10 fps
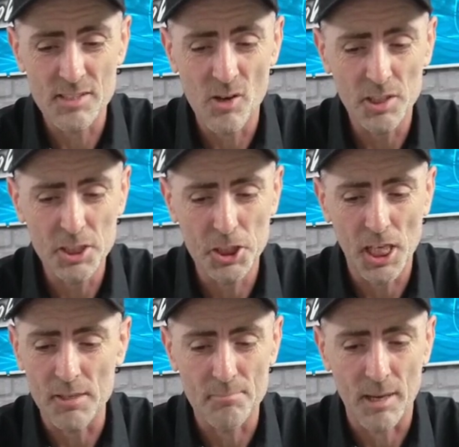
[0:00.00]
It's not a
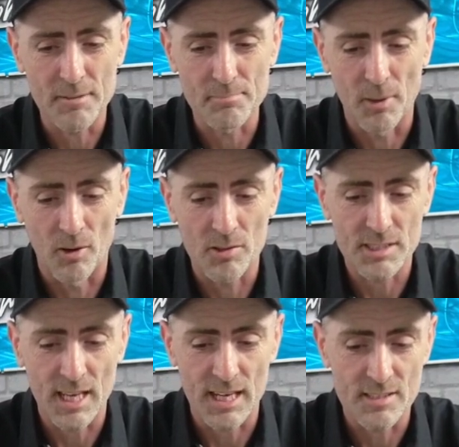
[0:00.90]
cheap made
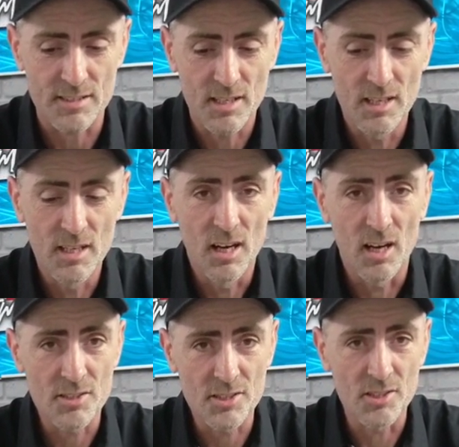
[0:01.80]
box, it's
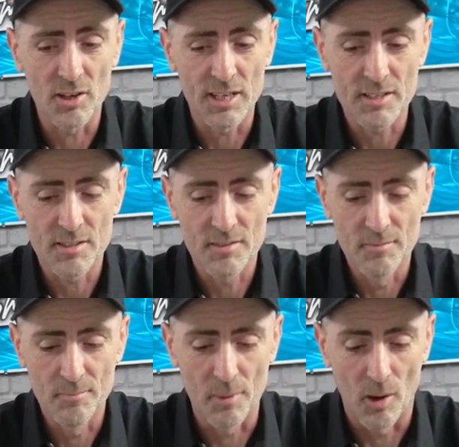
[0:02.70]
a
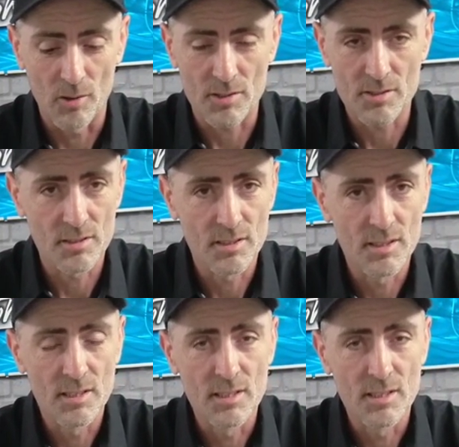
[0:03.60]
solid box.